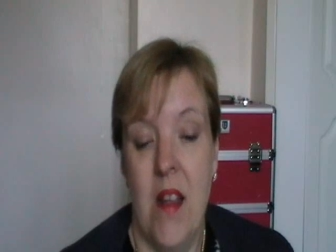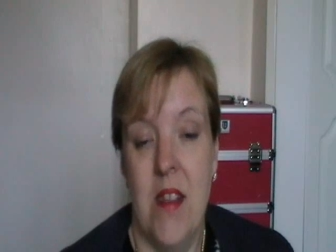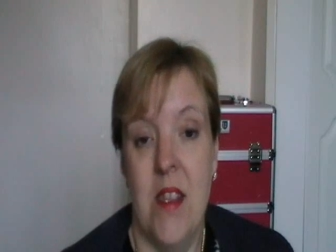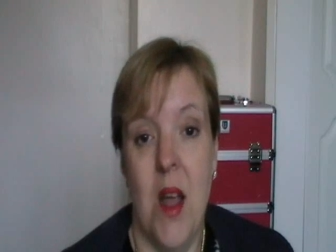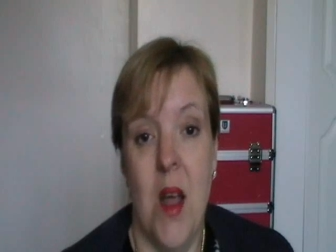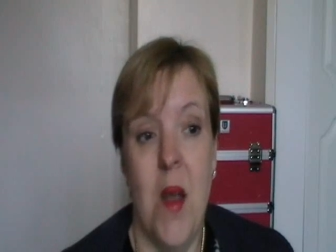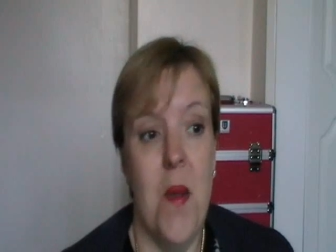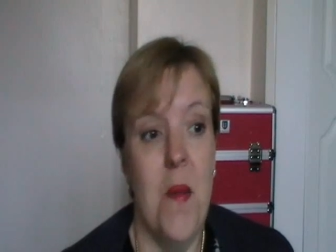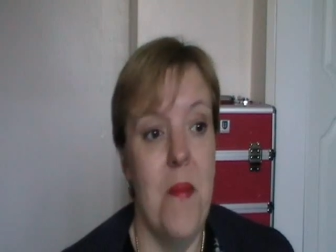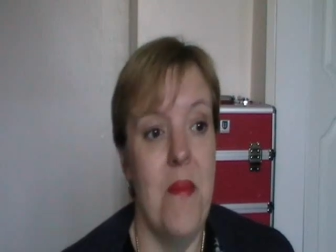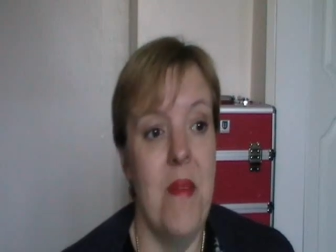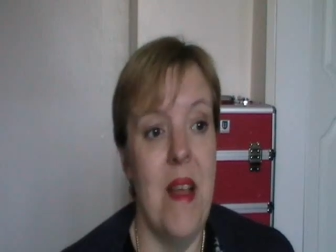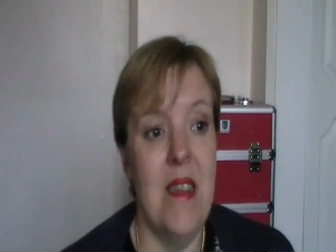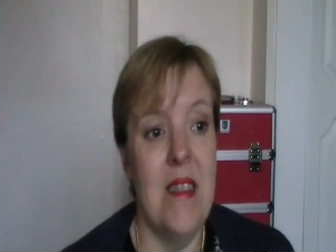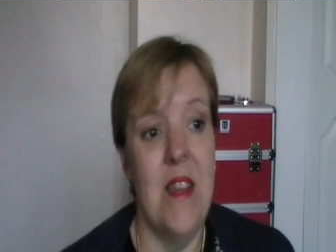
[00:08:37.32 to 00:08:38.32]
so
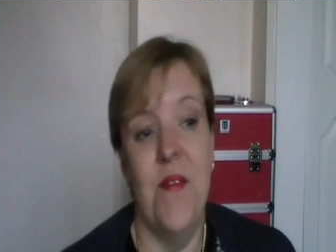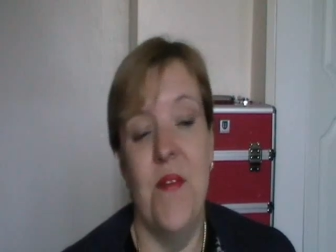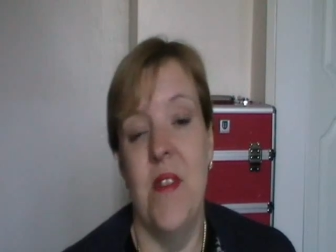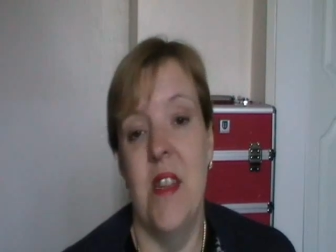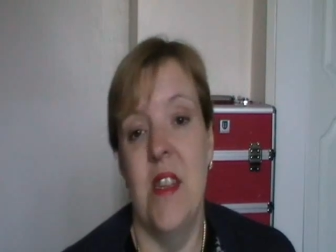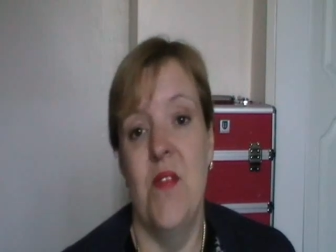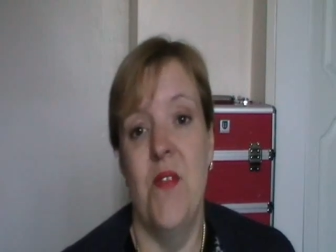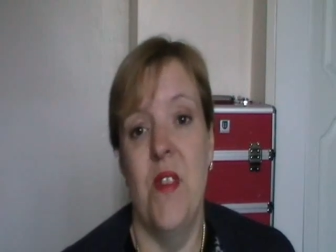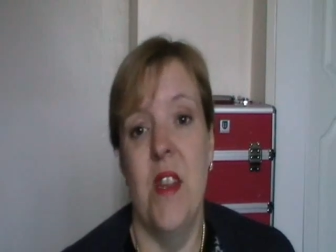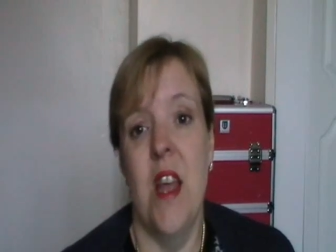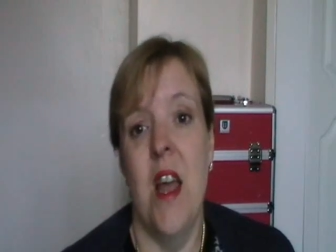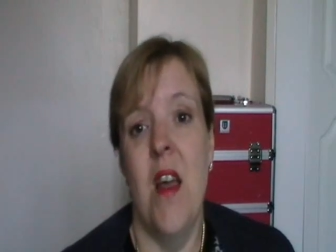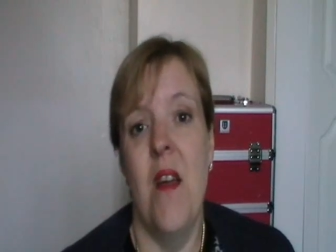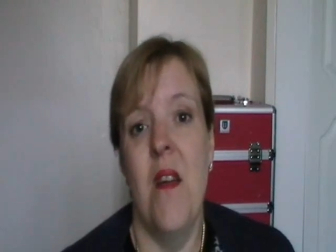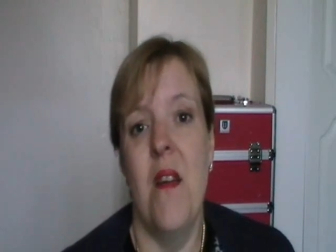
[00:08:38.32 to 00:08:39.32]
that's it for this
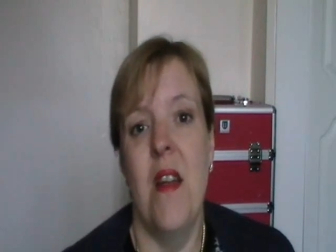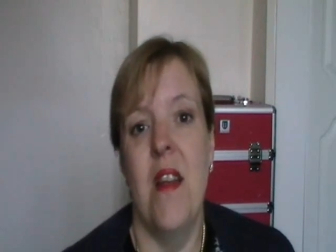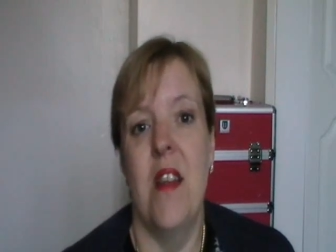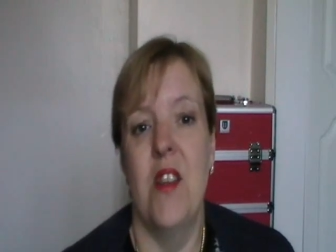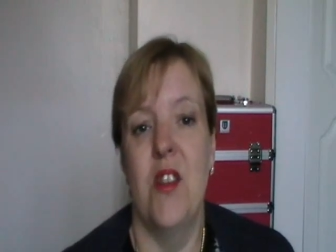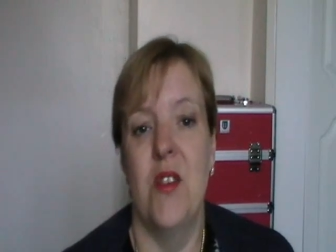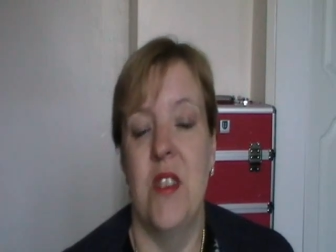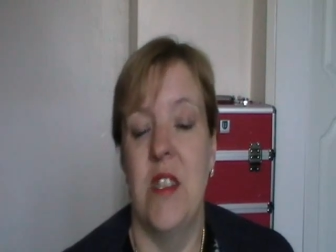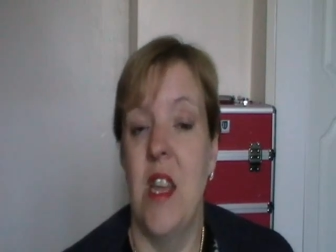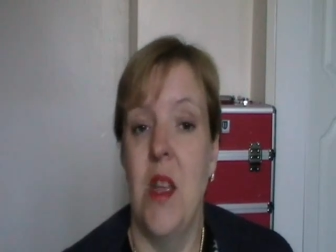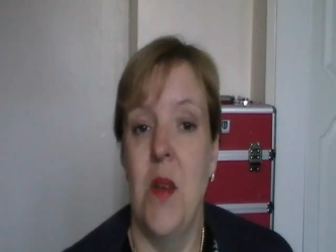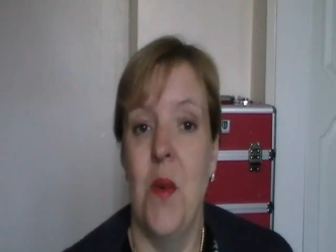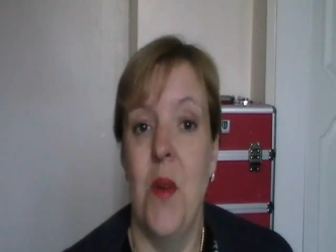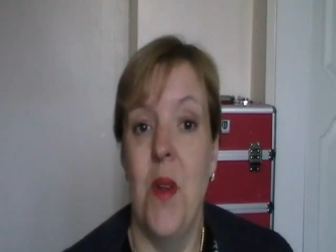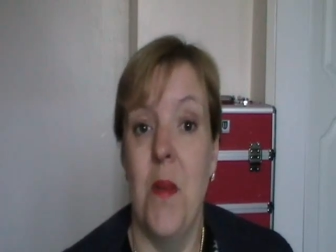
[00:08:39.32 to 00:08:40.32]
video and I shall
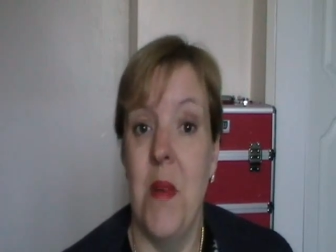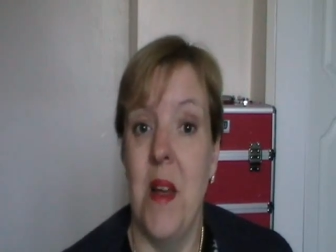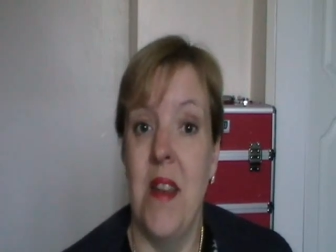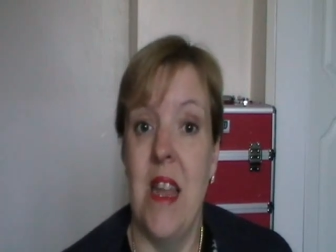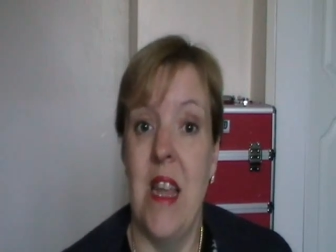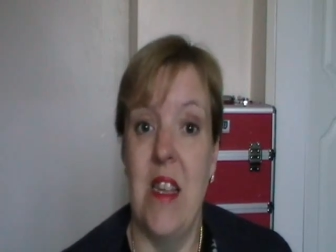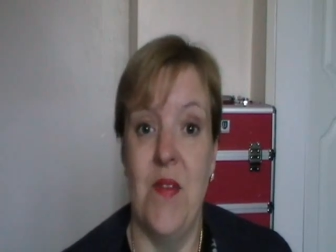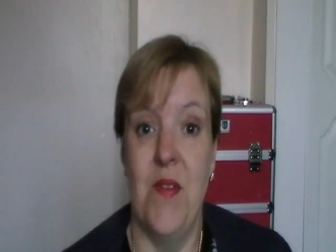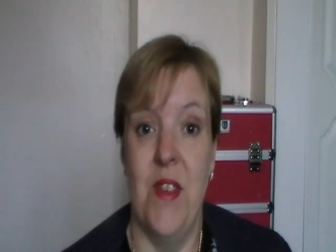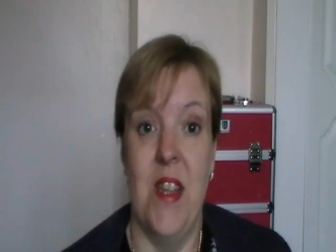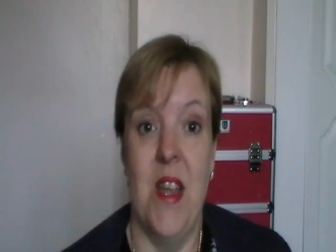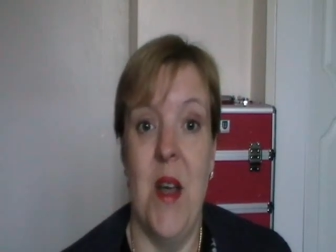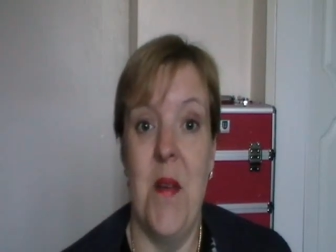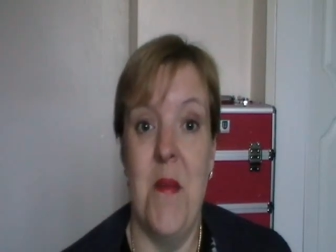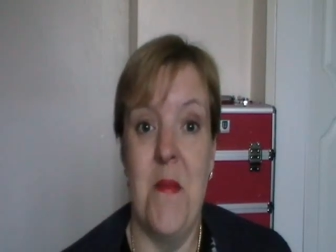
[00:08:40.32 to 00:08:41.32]
see you all in my next
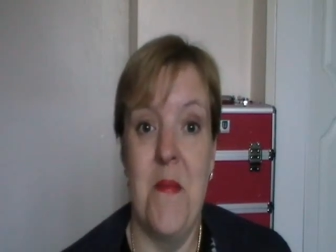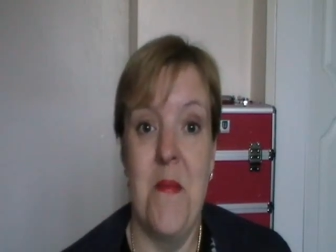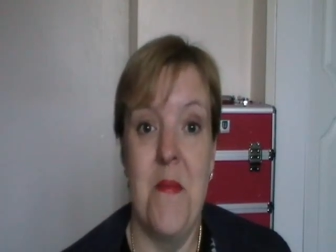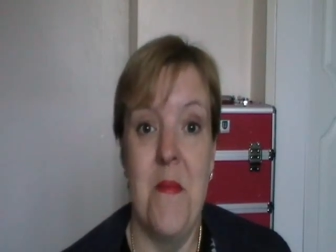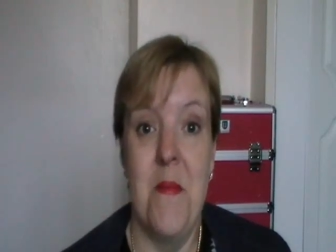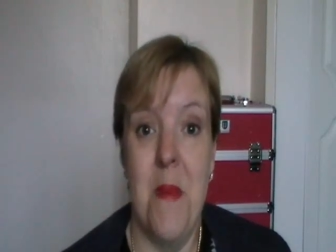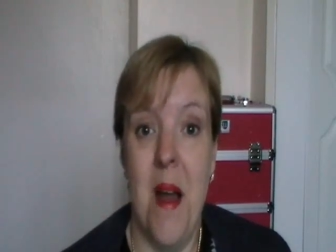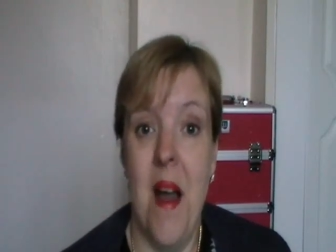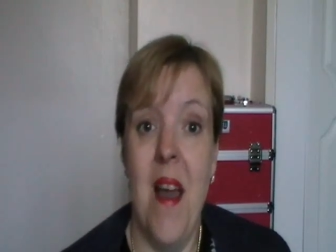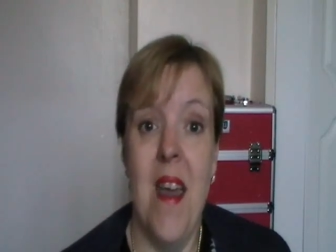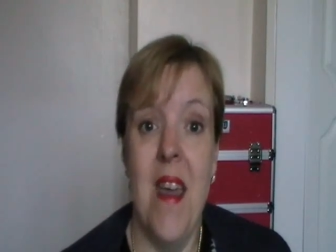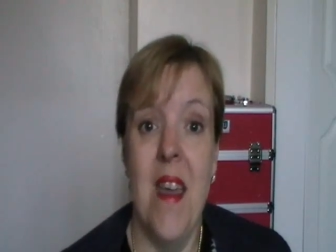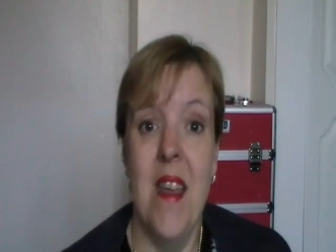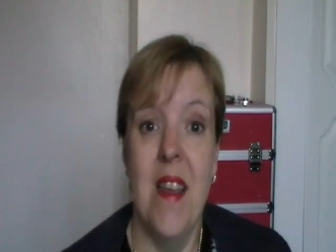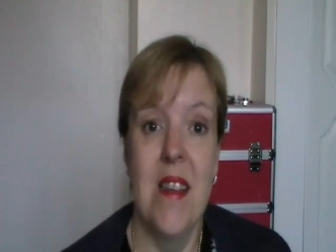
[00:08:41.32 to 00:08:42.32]
video
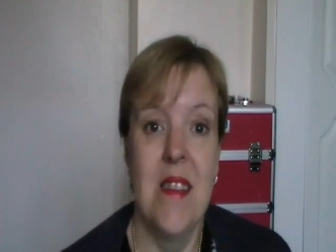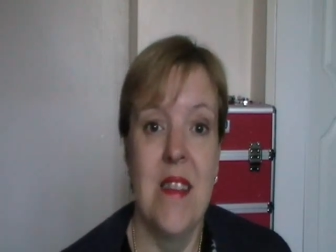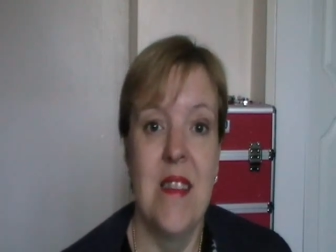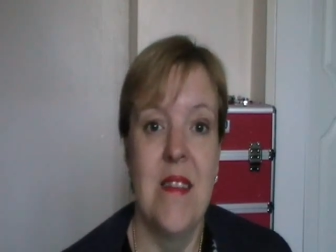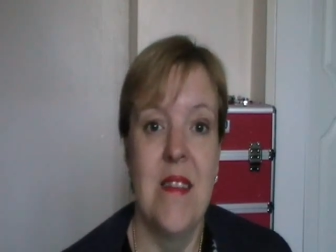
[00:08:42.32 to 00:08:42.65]
bye